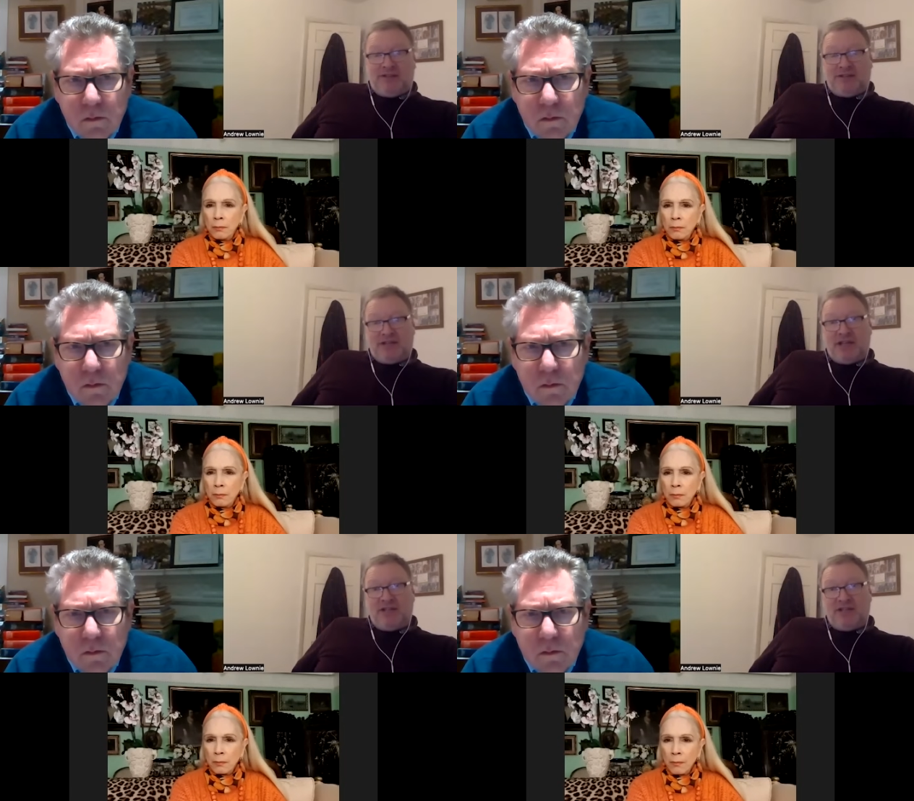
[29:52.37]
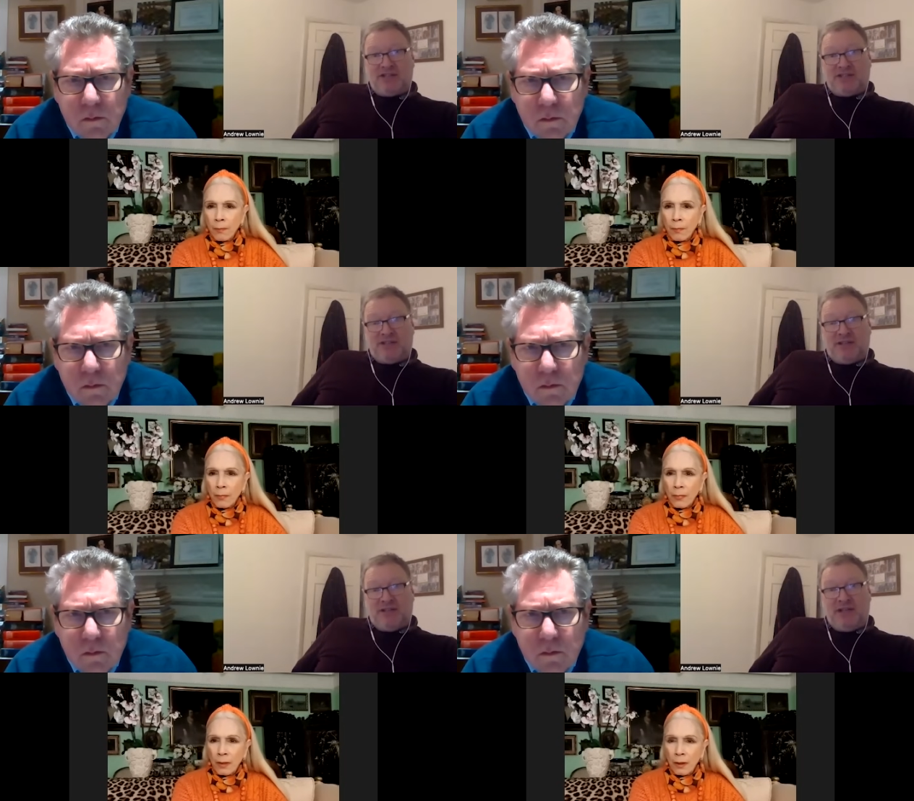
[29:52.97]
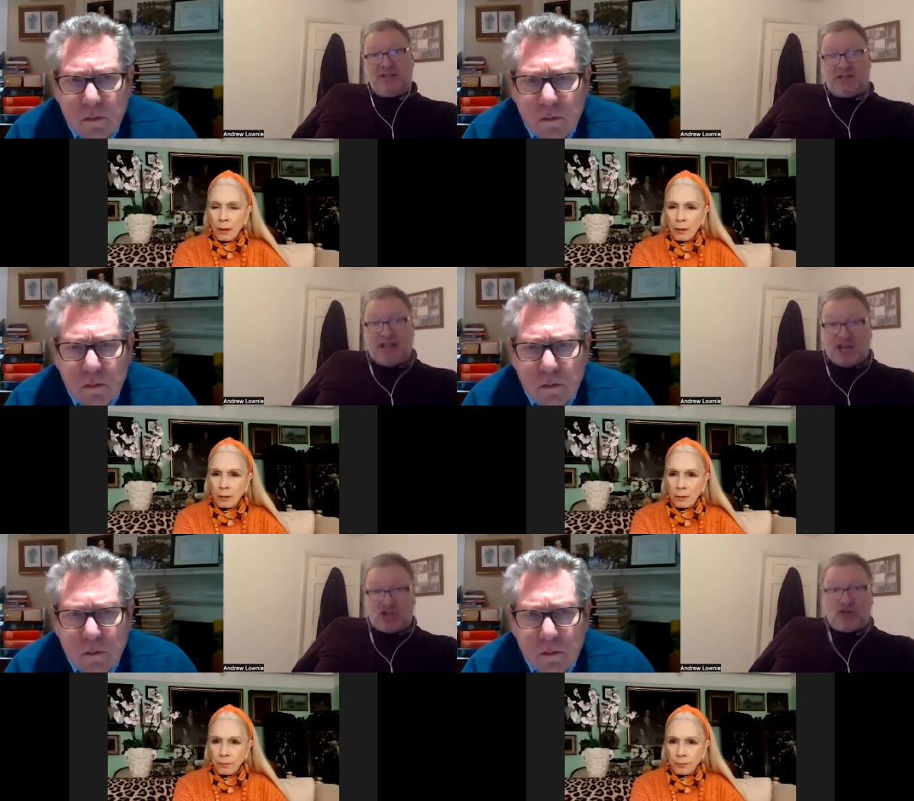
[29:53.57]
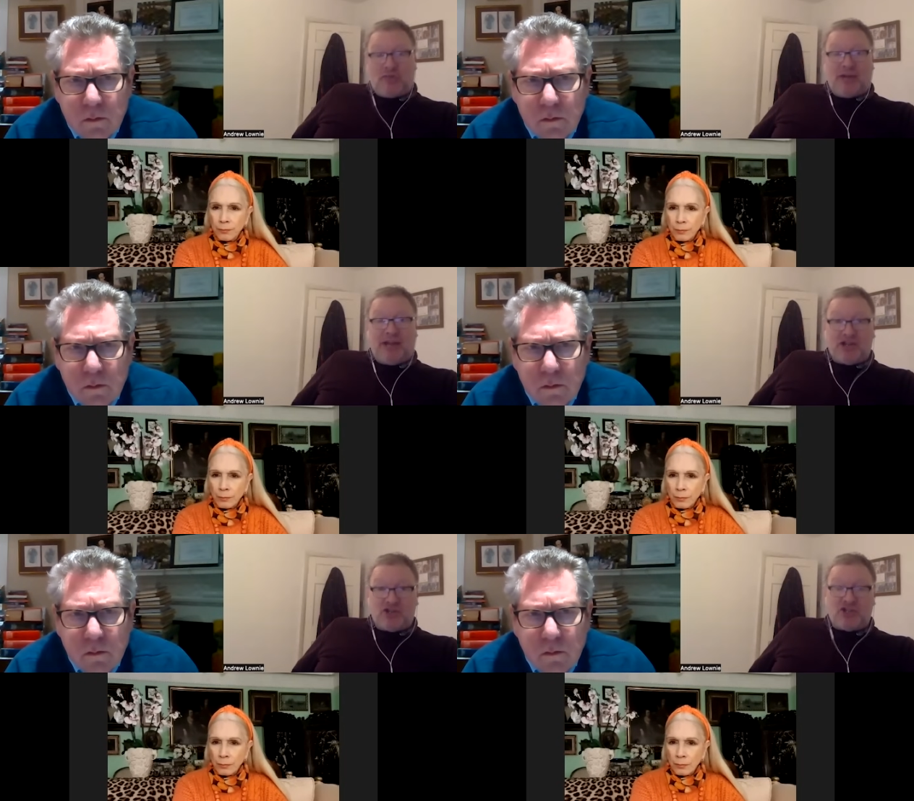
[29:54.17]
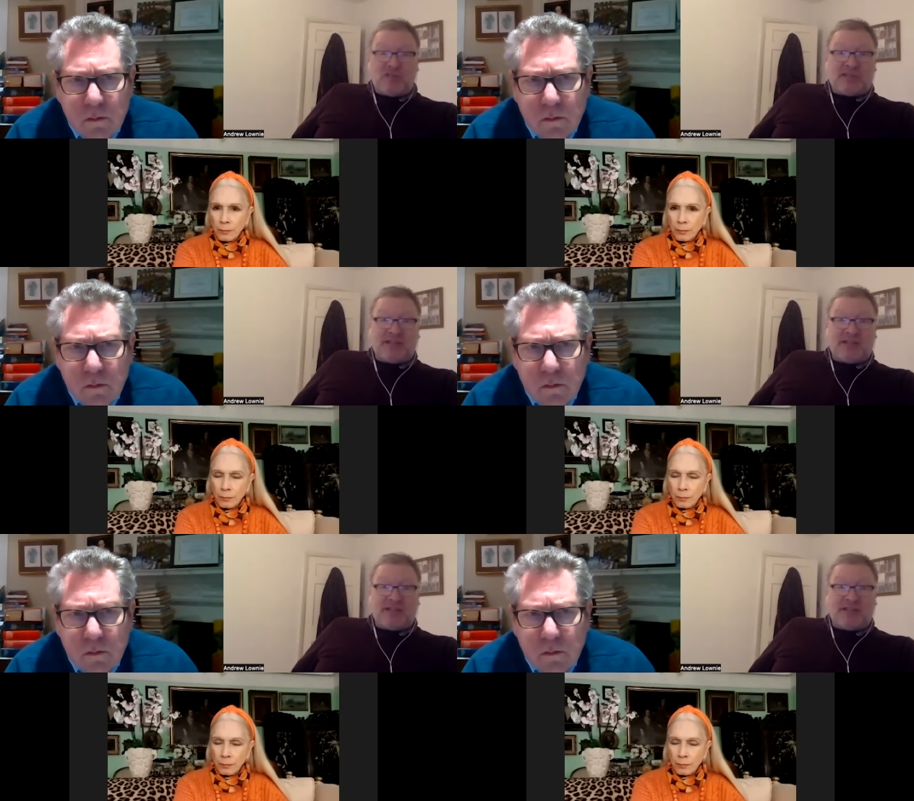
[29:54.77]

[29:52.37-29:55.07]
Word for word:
Speaker 1: there's a, and there's international relationships.